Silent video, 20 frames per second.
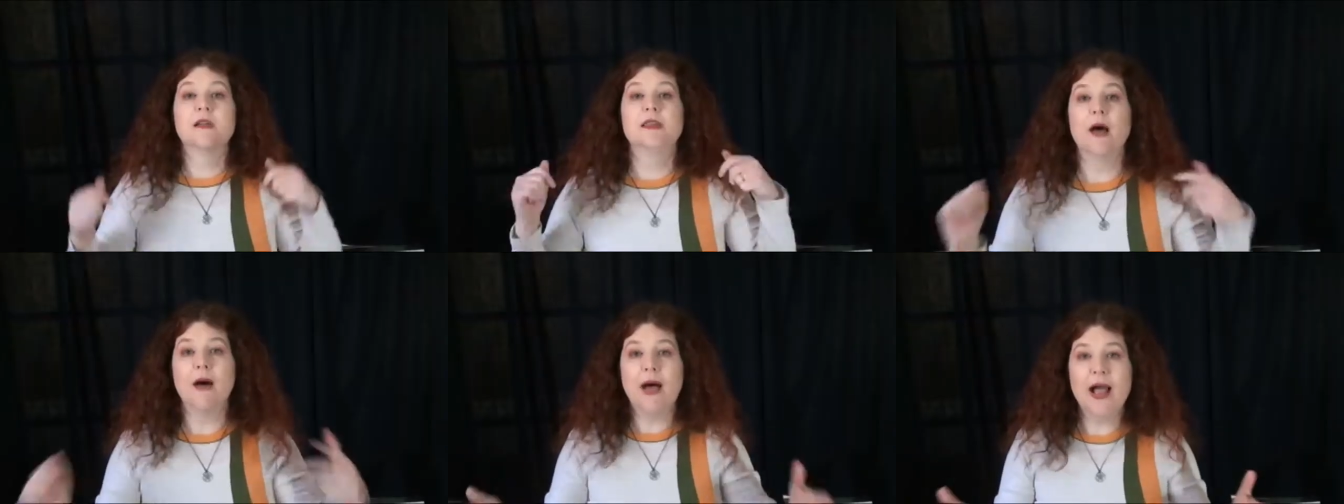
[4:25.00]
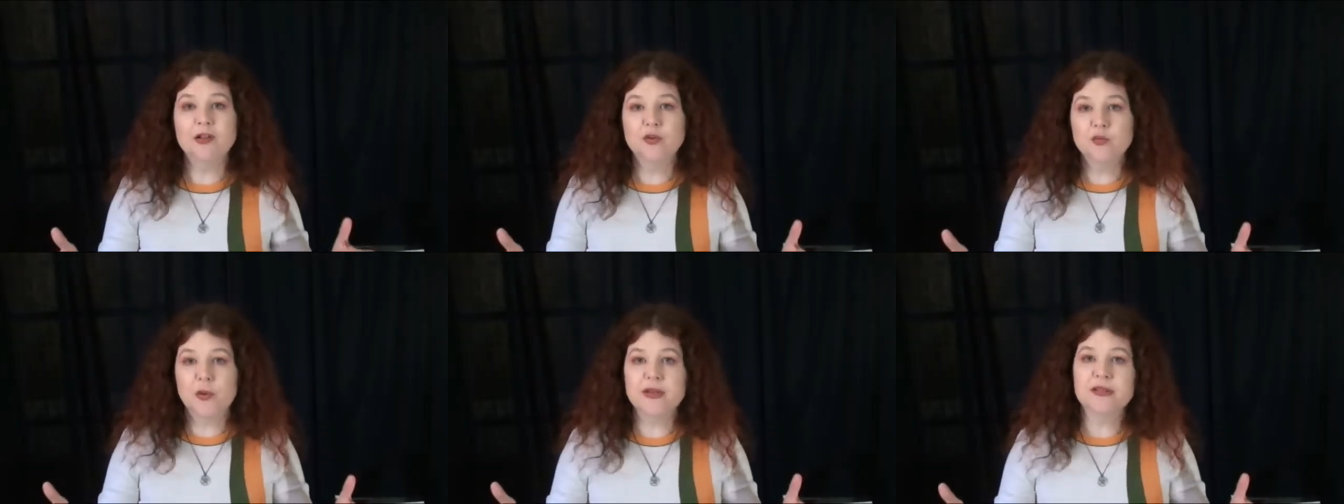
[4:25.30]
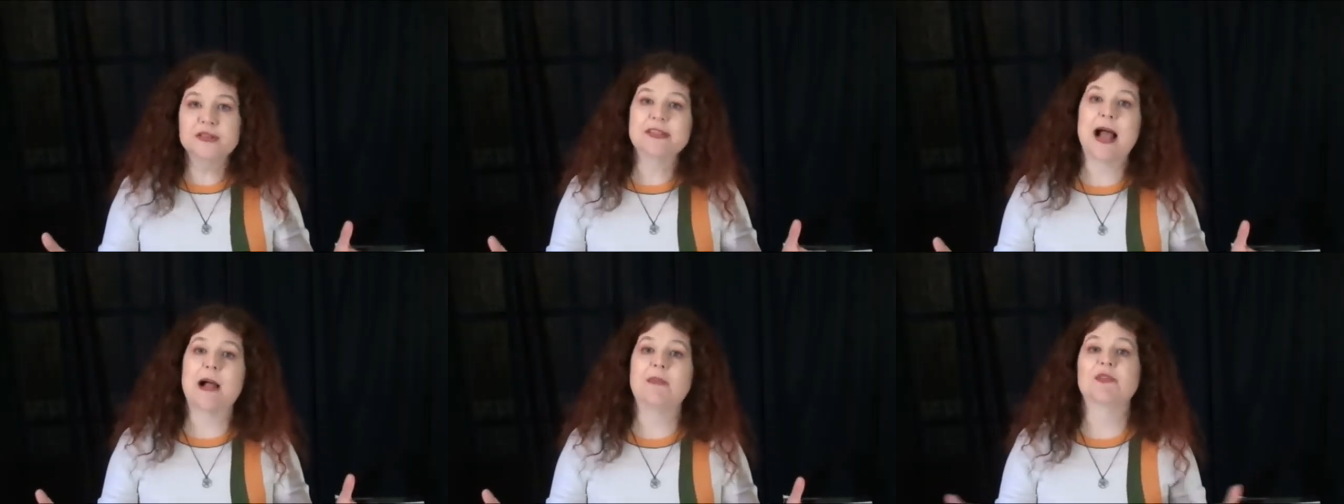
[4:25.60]
Now, Act 1
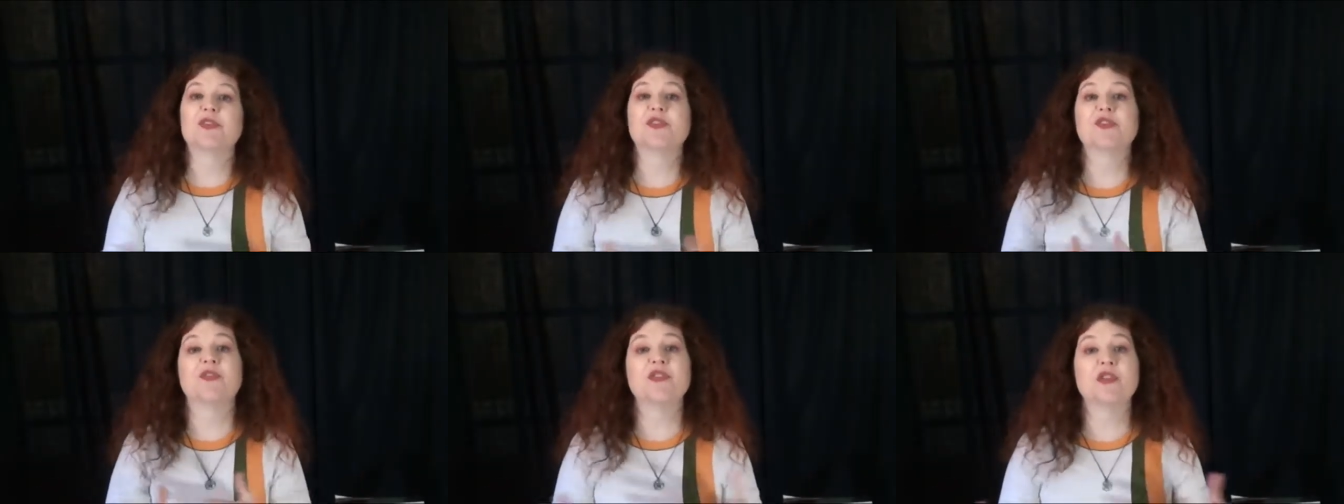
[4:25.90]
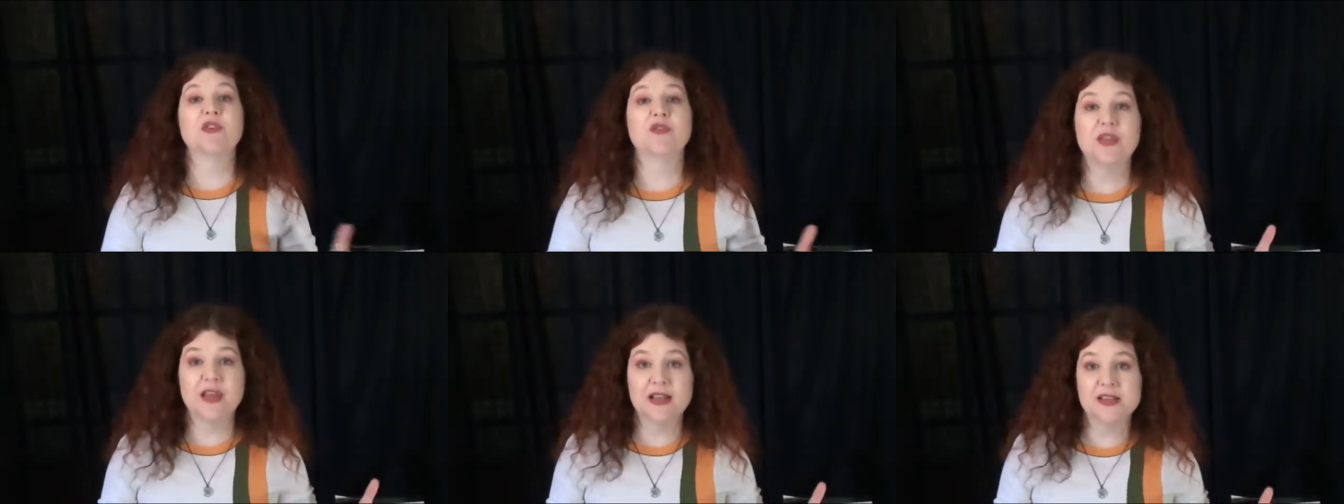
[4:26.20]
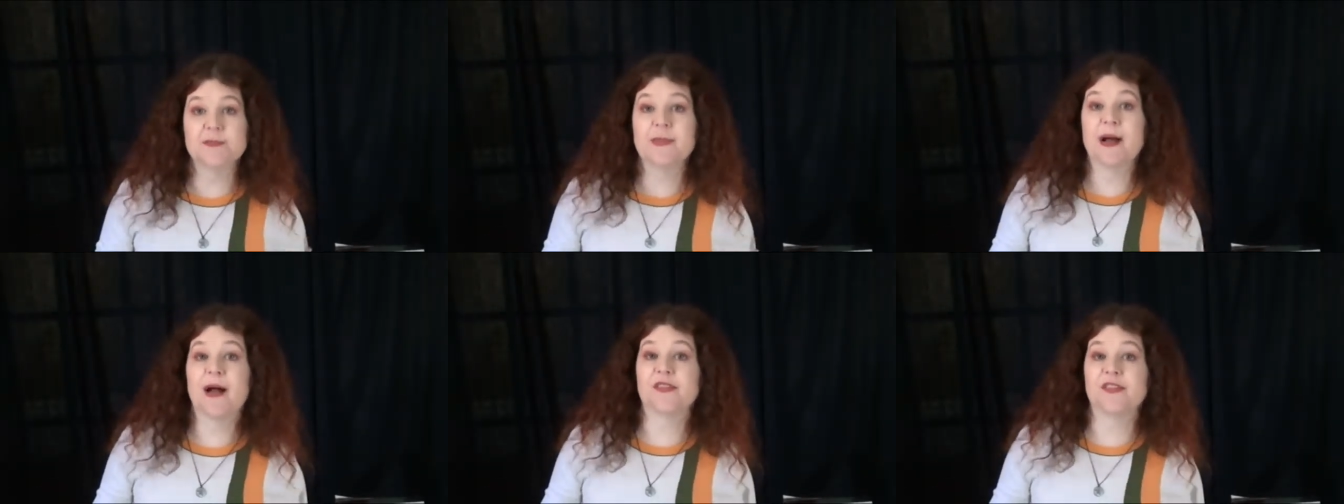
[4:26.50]
establishes a few
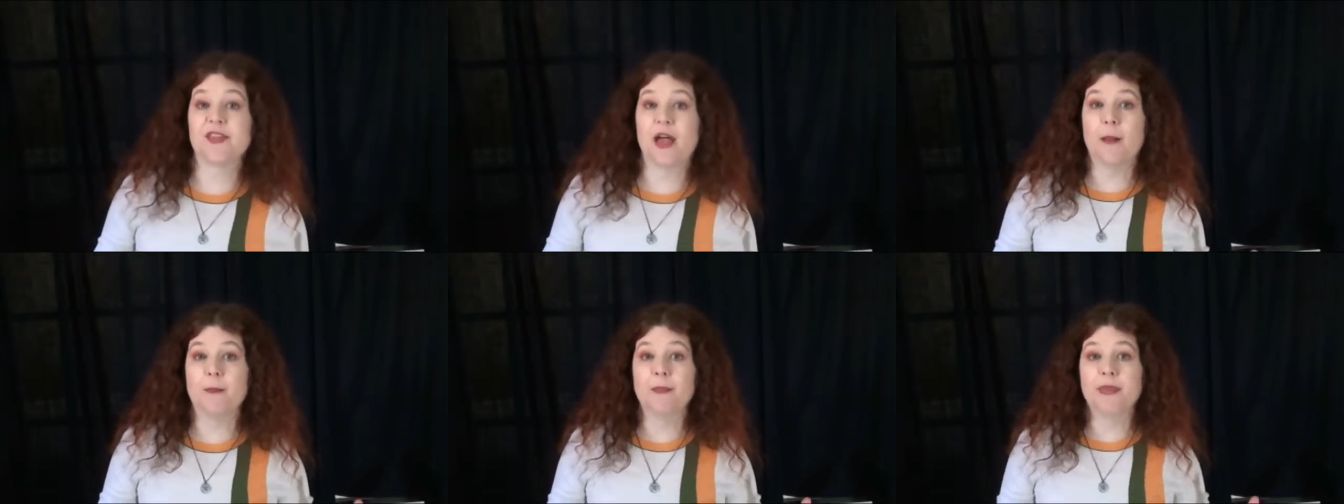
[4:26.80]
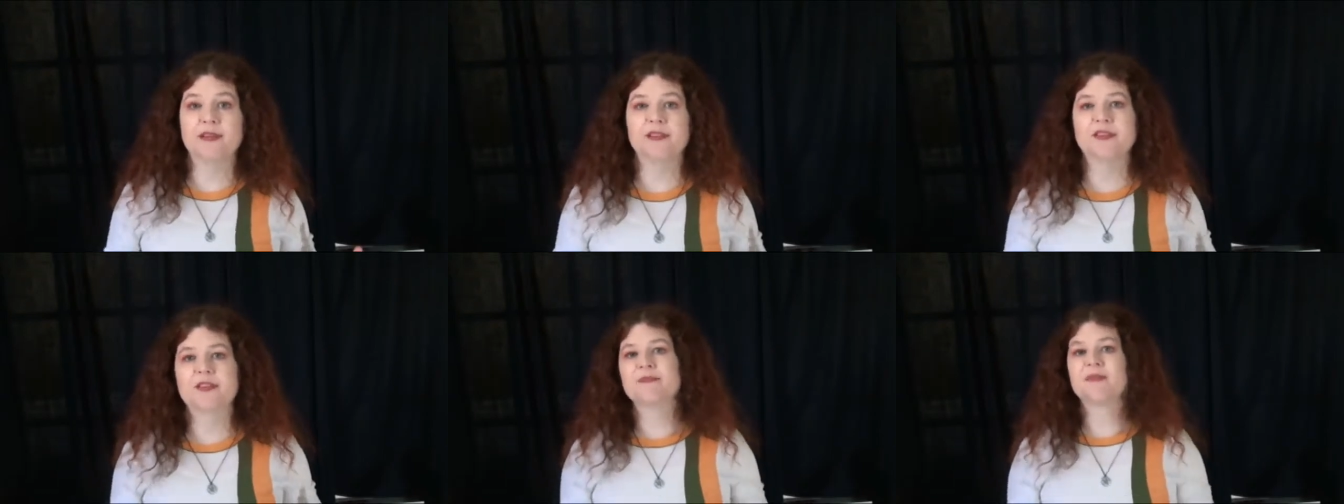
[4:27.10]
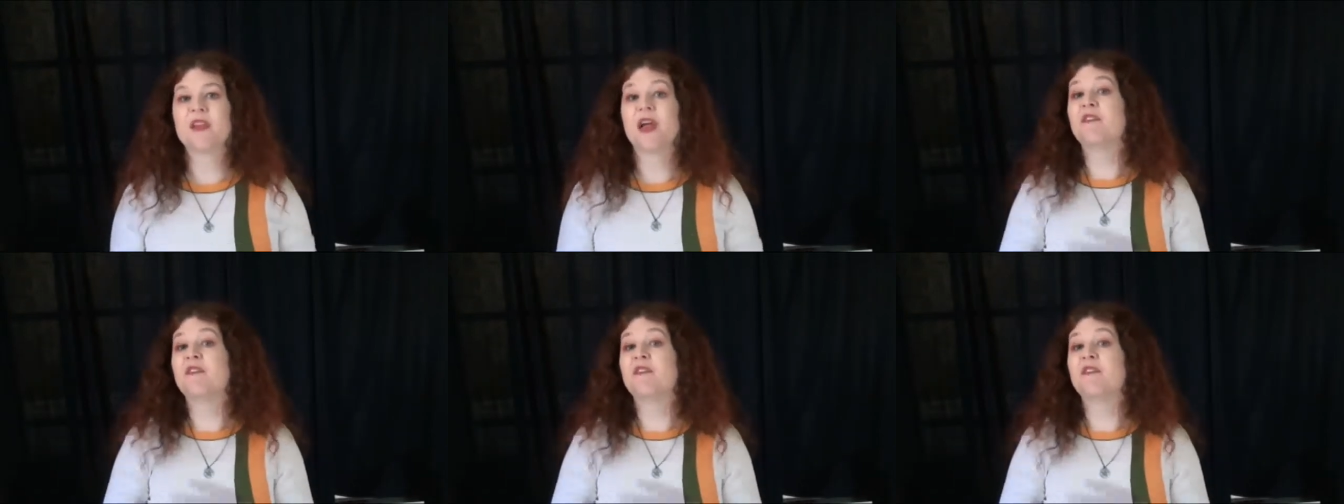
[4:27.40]
things about zombies.